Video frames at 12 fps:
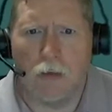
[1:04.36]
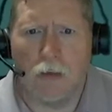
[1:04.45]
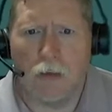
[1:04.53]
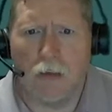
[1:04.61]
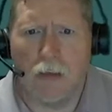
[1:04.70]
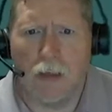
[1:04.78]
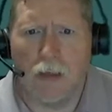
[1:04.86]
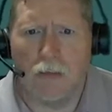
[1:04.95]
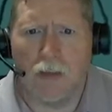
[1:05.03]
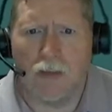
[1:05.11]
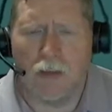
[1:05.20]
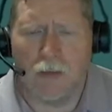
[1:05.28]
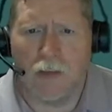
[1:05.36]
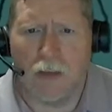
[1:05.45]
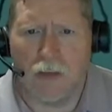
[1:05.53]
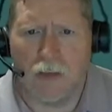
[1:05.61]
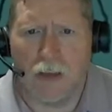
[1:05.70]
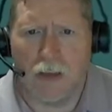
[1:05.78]
interesting things
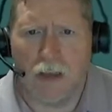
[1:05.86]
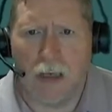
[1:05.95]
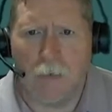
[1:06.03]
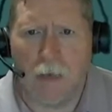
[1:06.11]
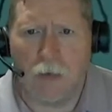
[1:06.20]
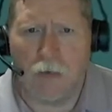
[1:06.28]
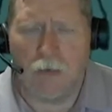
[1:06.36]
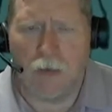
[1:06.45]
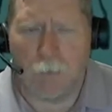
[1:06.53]
that came out of it.